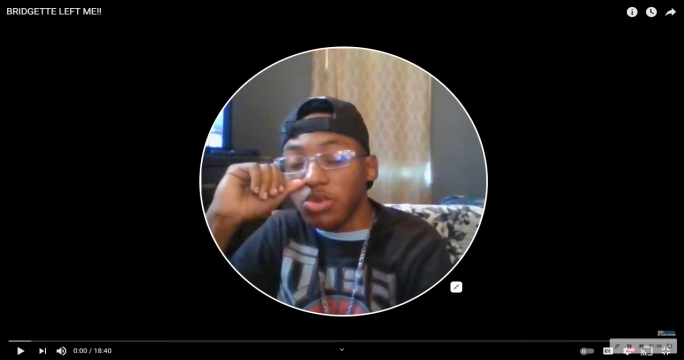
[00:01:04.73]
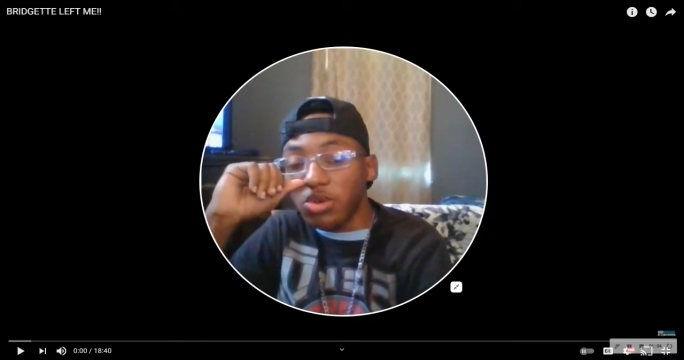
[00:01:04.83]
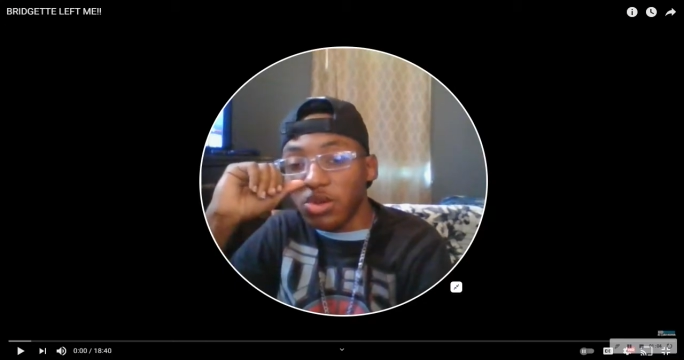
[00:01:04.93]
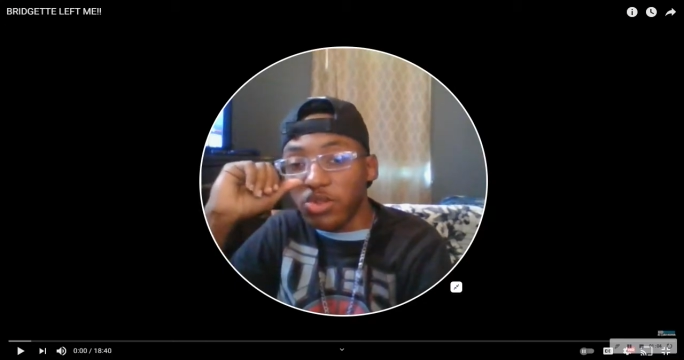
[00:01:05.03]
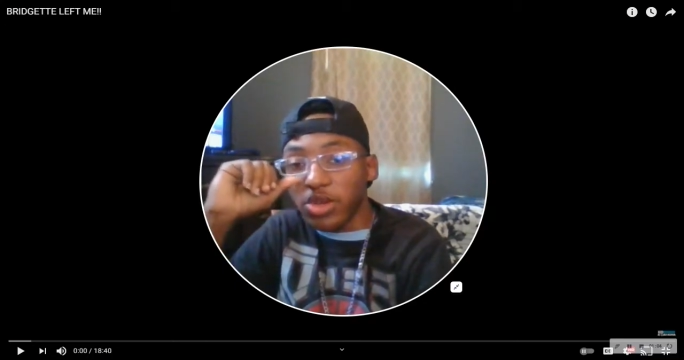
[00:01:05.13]

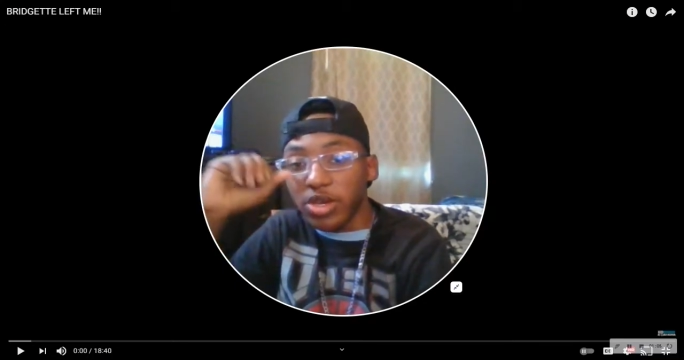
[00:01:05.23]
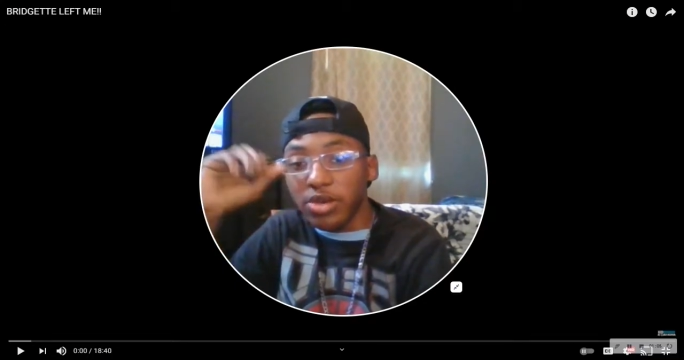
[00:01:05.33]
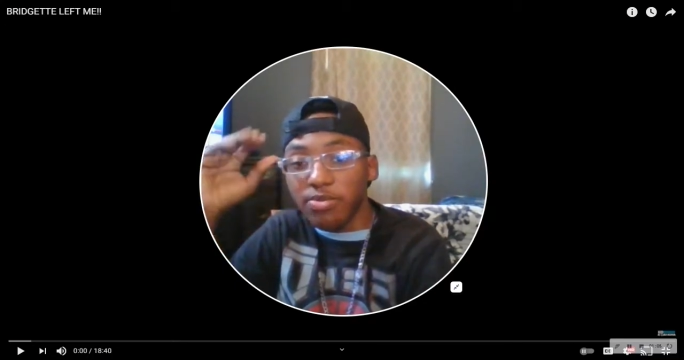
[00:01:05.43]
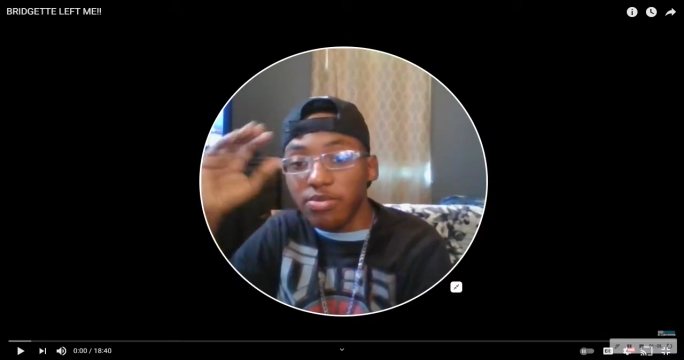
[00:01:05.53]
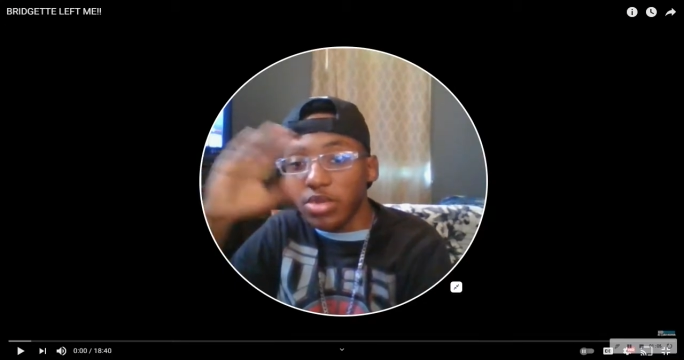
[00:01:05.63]
are
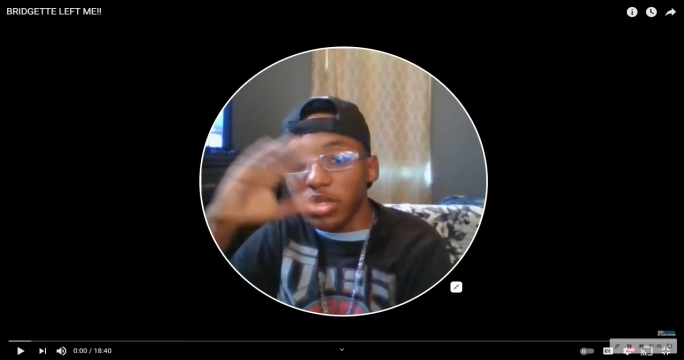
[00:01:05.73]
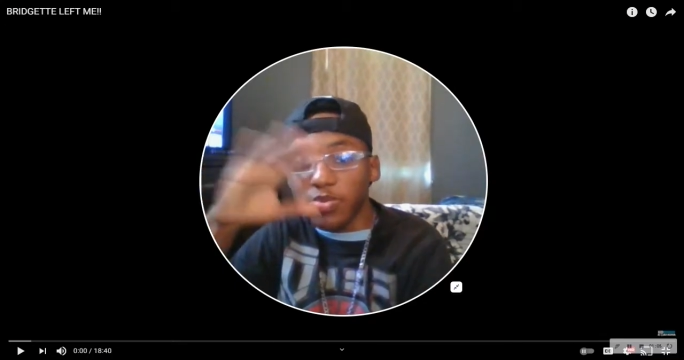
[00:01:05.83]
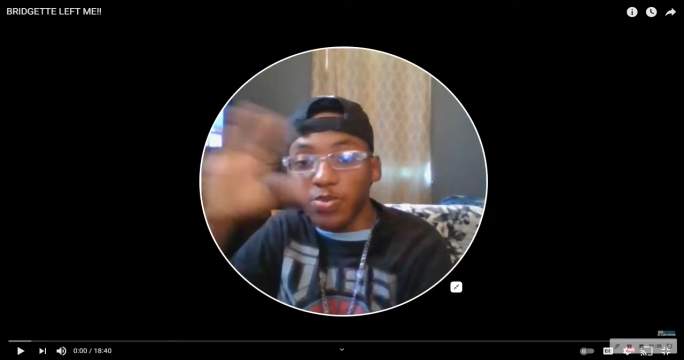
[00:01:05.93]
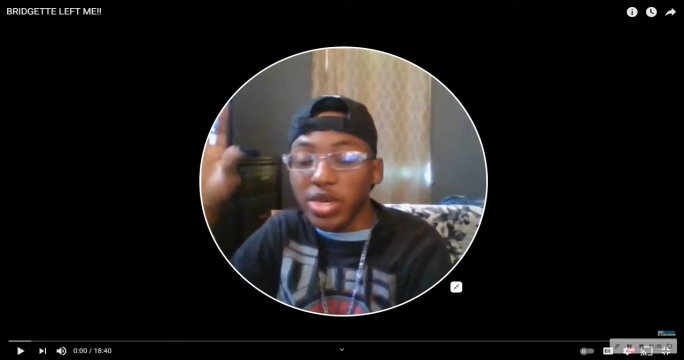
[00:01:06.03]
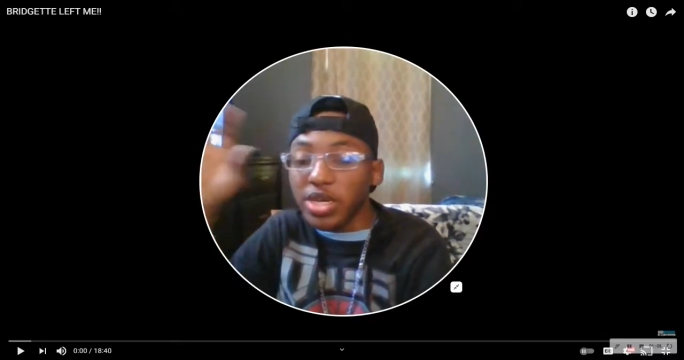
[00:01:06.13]
like
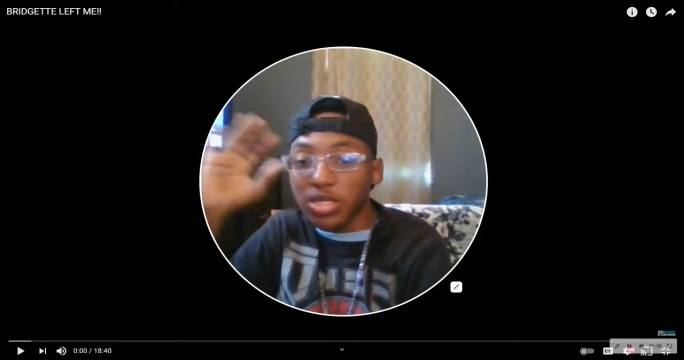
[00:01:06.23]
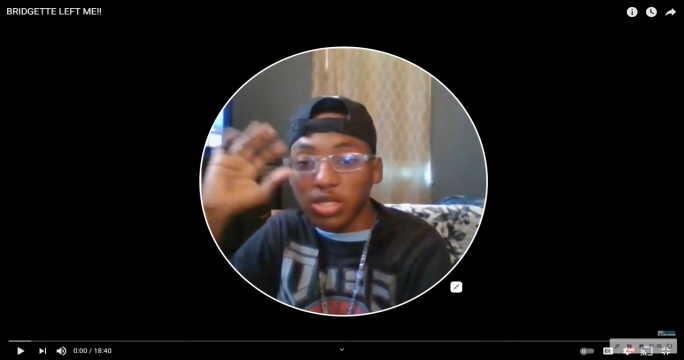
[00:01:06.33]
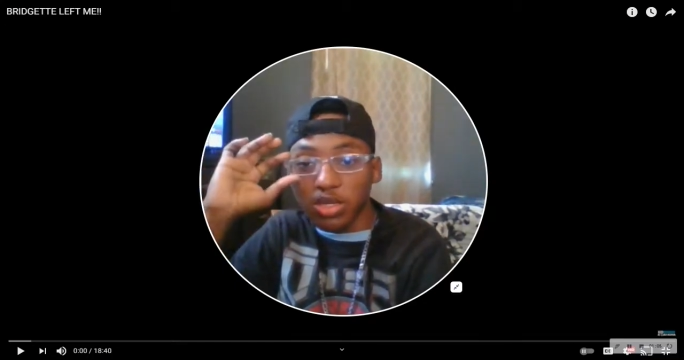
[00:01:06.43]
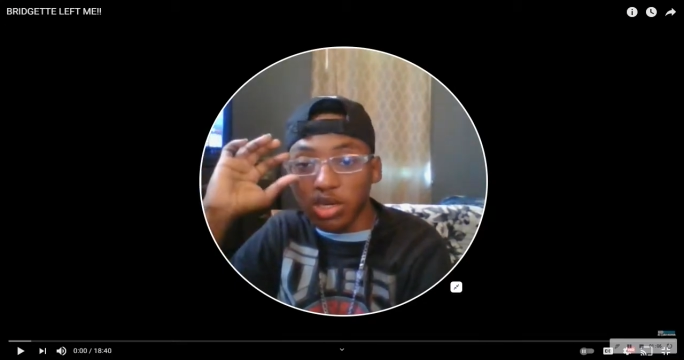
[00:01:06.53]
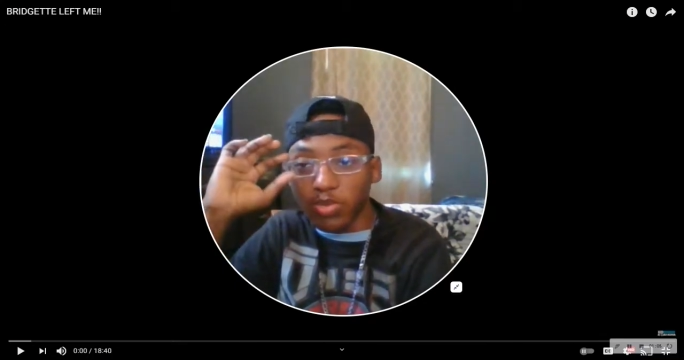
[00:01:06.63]
the
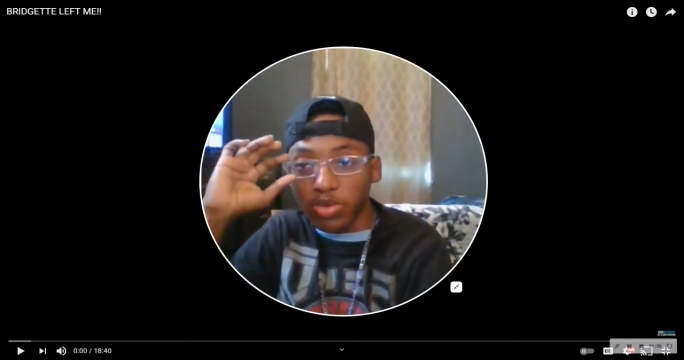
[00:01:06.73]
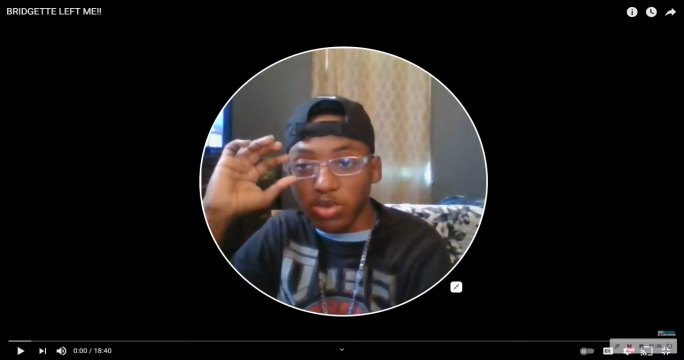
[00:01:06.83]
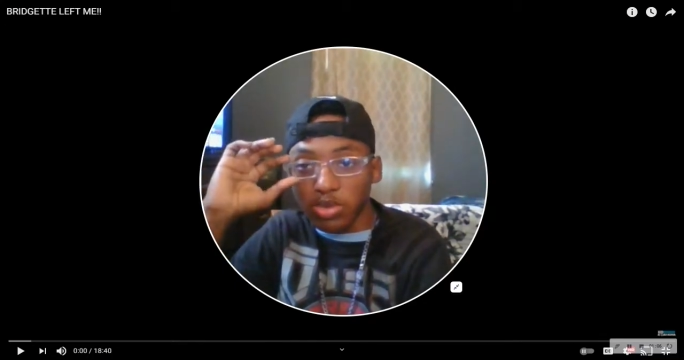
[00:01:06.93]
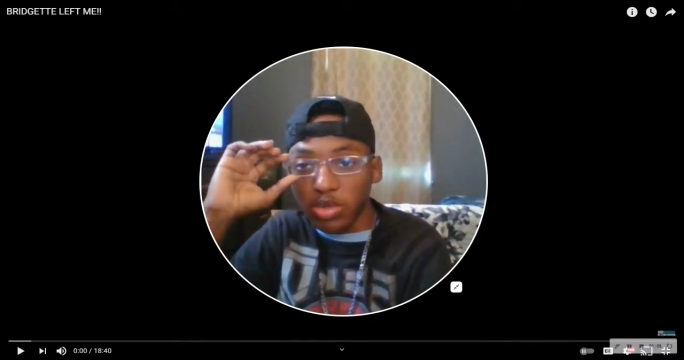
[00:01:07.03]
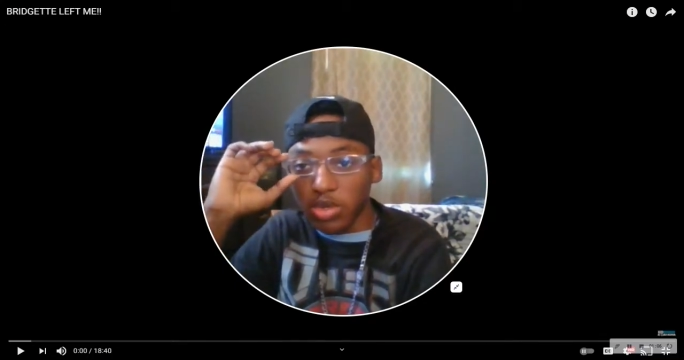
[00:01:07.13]
best
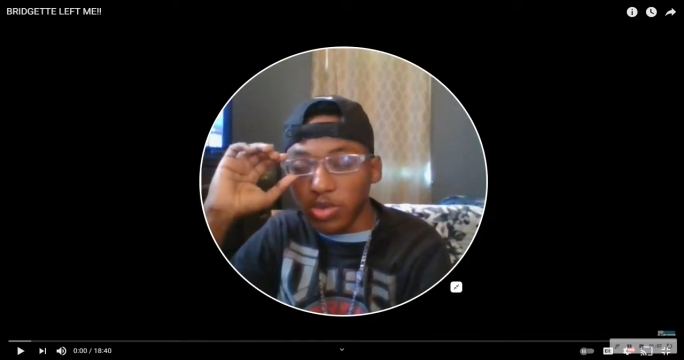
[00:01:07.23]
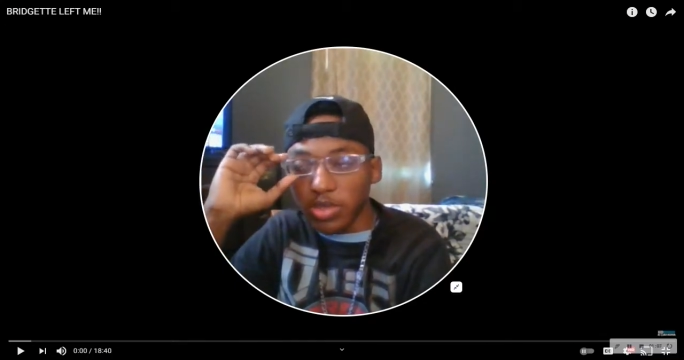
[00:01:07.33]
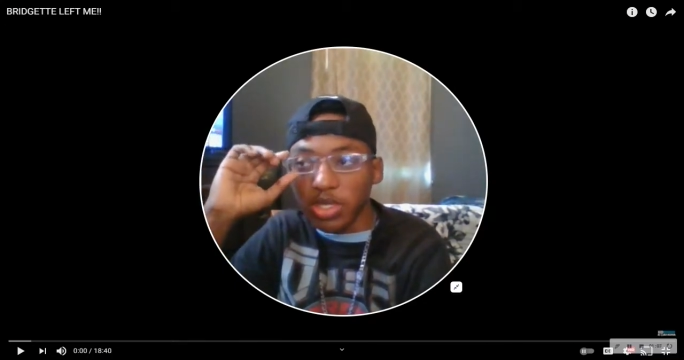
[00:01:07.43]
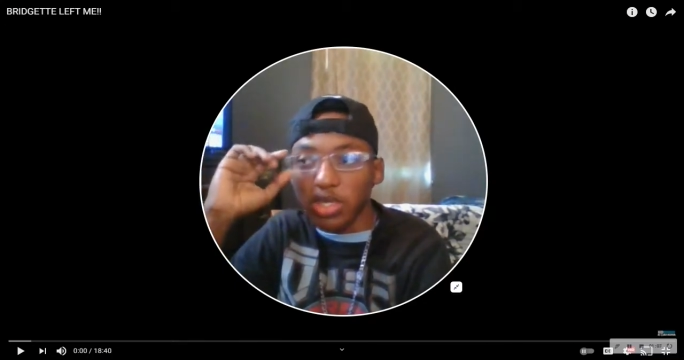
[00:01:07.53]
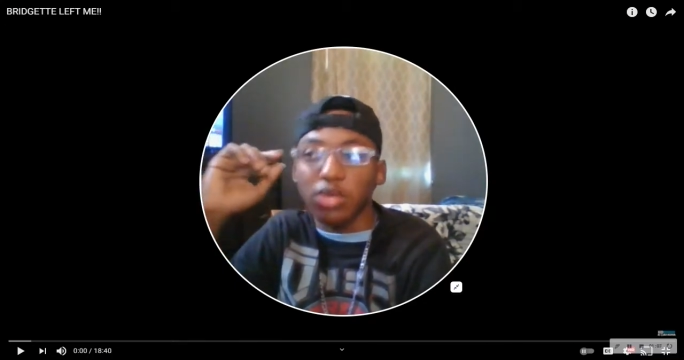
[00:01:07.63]
couple, you know what I'm
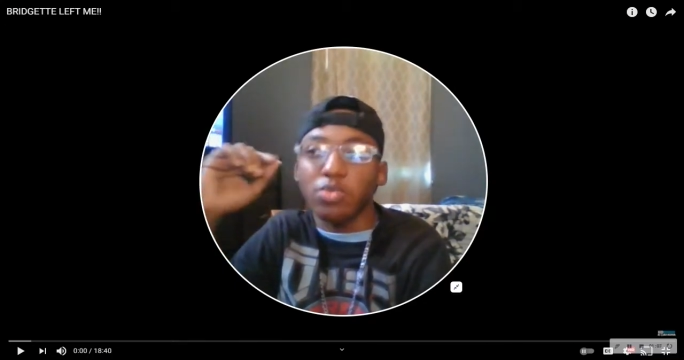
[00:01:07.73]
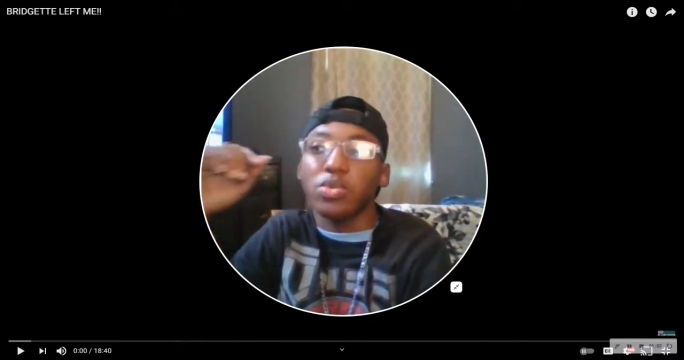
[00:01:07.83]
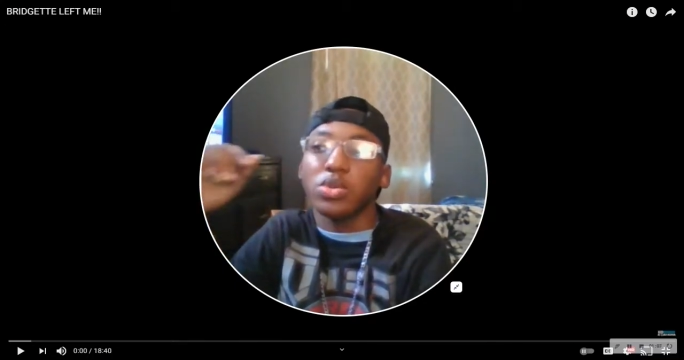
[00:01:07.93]
saying?